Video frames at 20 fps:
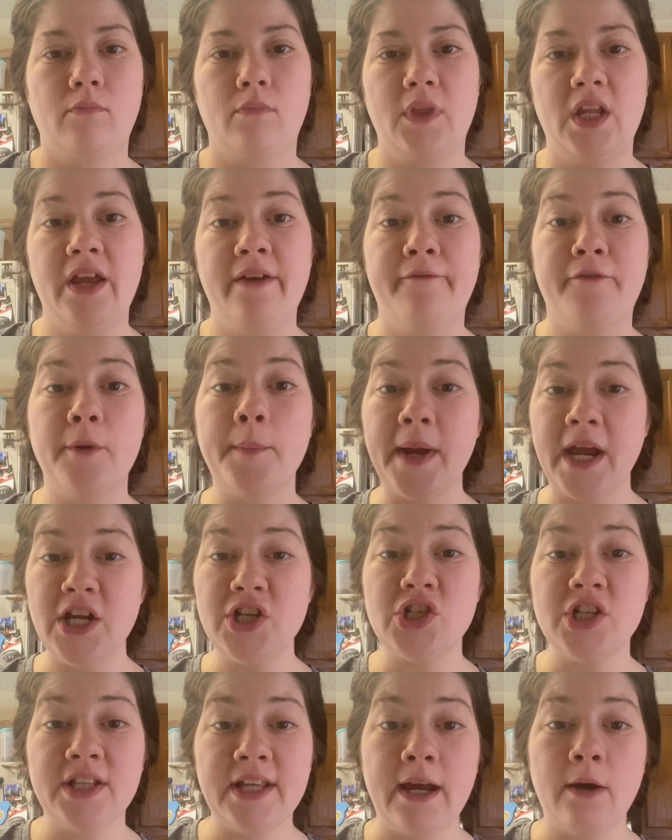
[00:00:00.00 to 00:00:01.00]

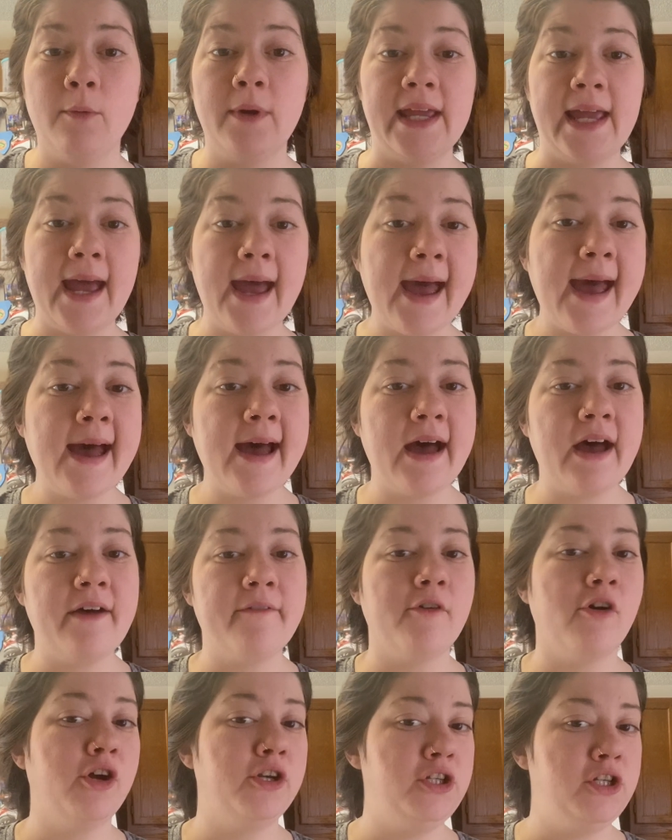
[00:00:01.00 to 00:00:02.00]
information that we have
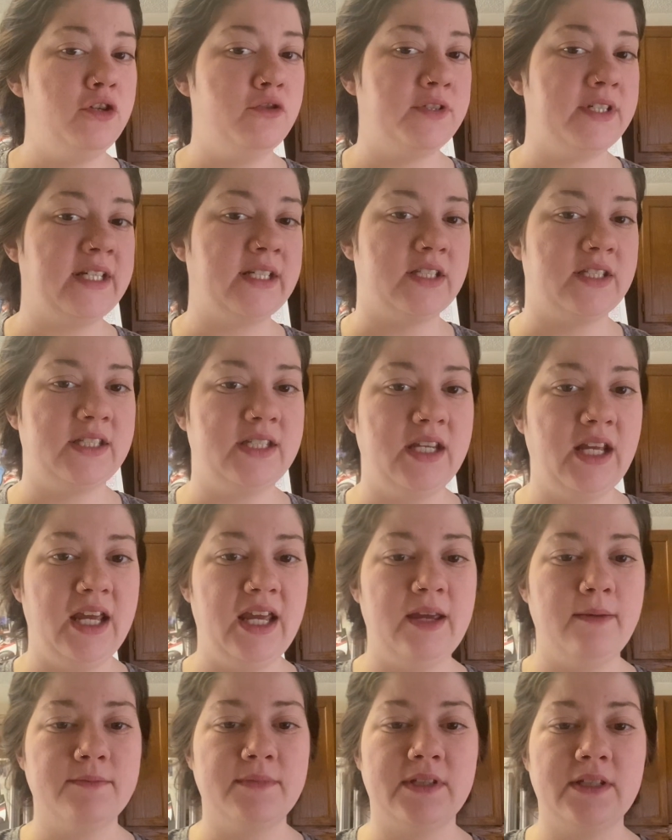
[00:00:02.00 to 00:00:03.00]
on using
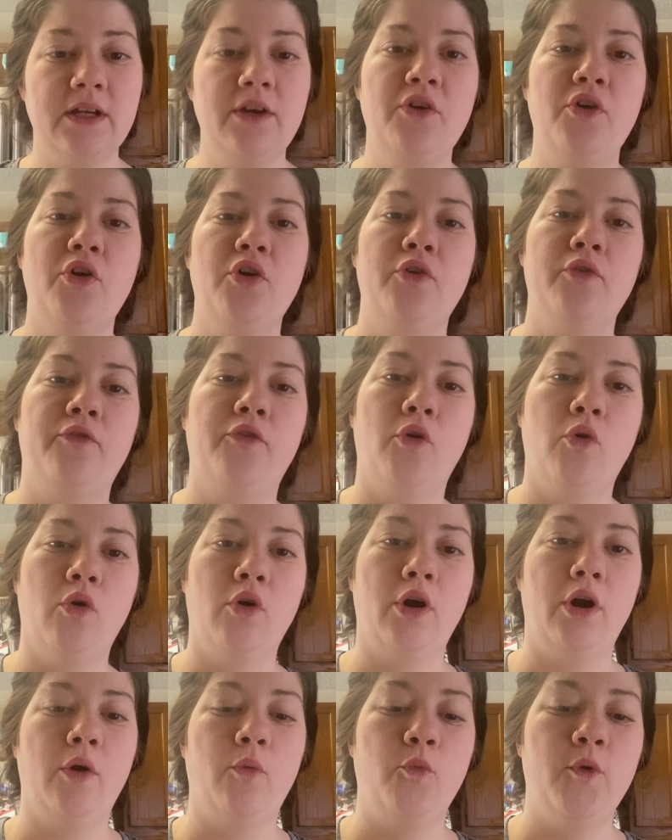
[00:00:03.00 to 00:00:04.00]
steams
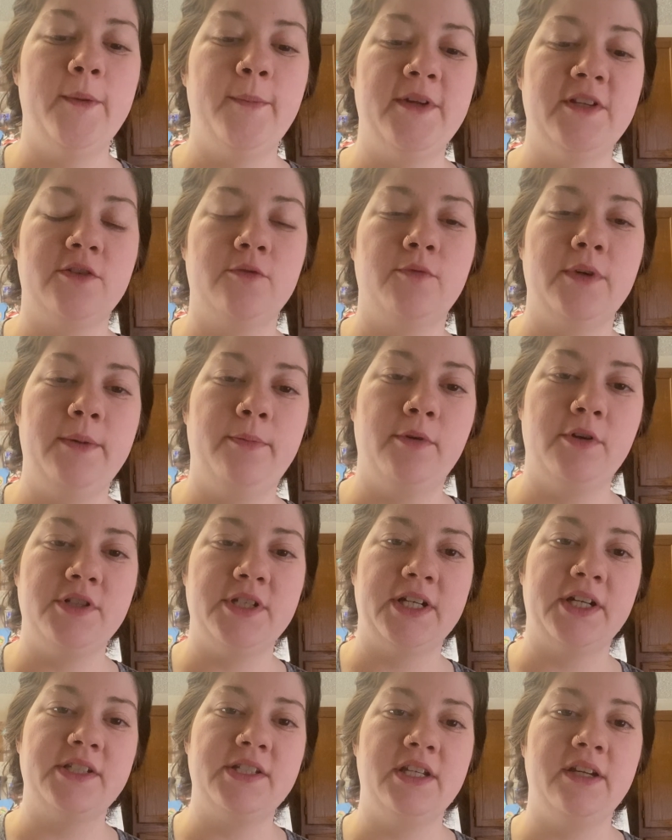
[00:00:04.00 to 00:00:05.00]
for women's
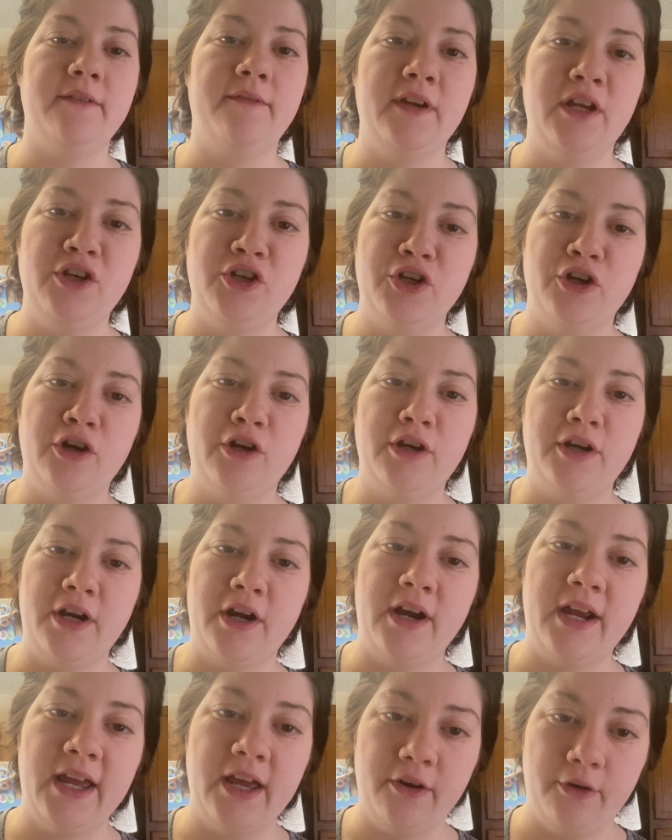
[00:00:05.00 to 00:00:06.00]
reproductive and
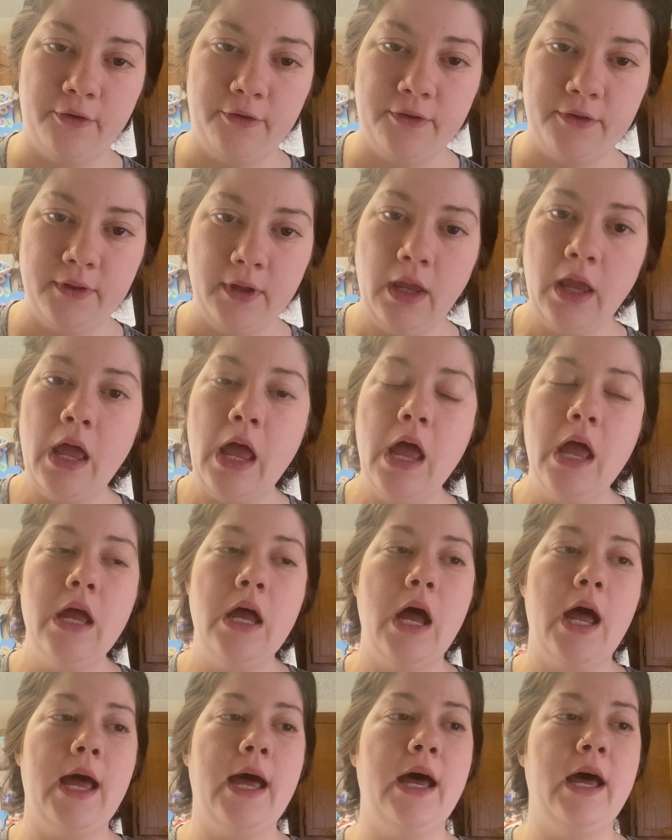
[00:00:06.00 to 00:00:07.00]
urinary health.
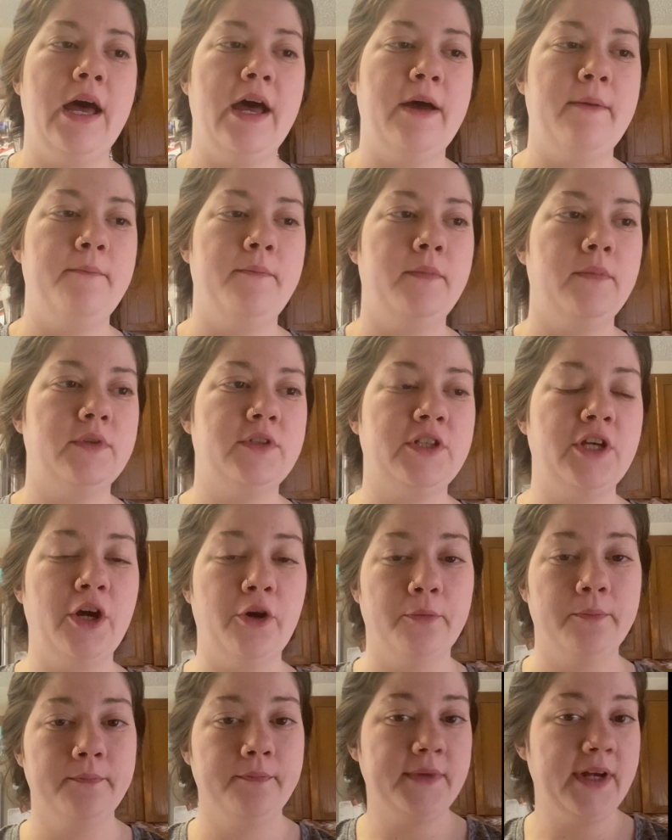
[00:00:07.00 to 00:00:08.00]
So
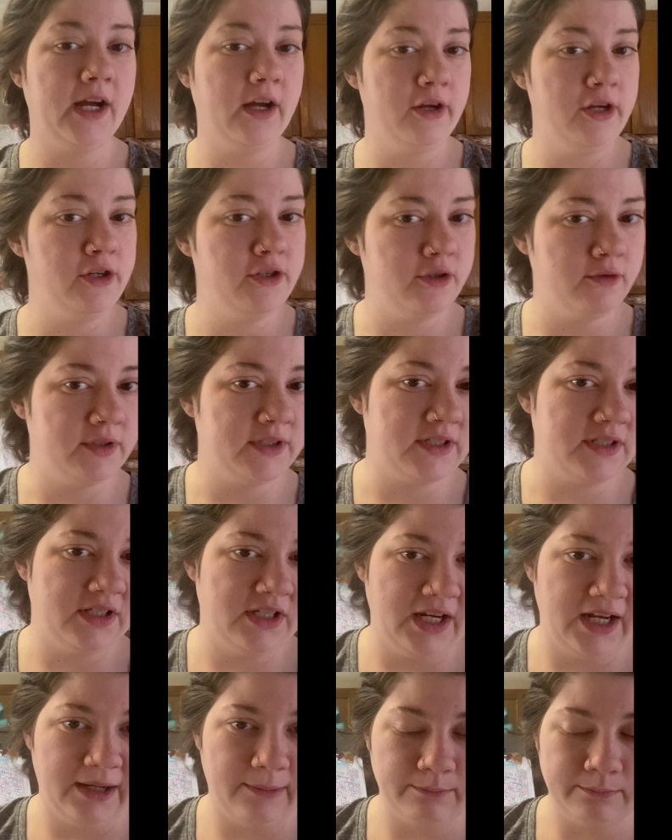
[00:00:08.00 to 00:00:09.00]
how you do a
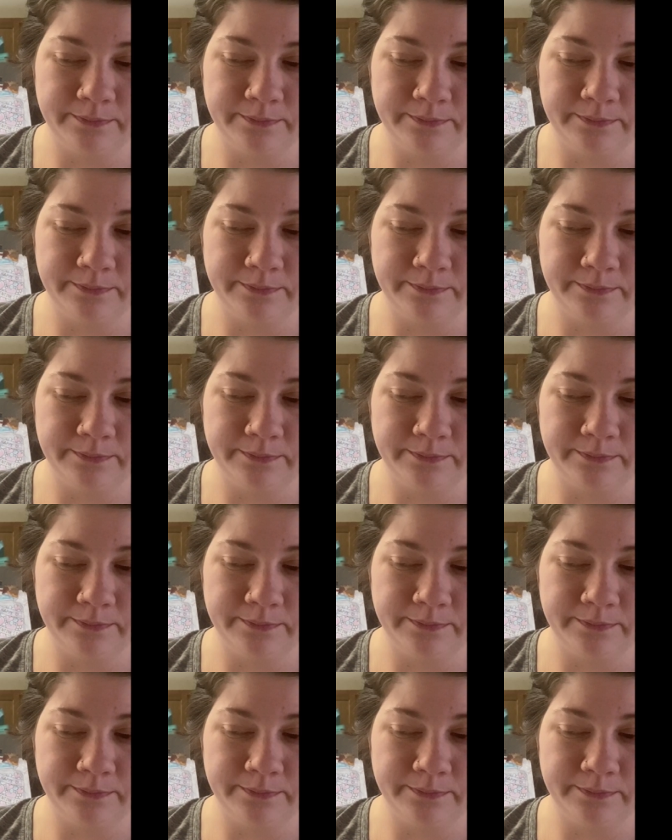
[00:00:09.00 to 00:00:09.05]
steam.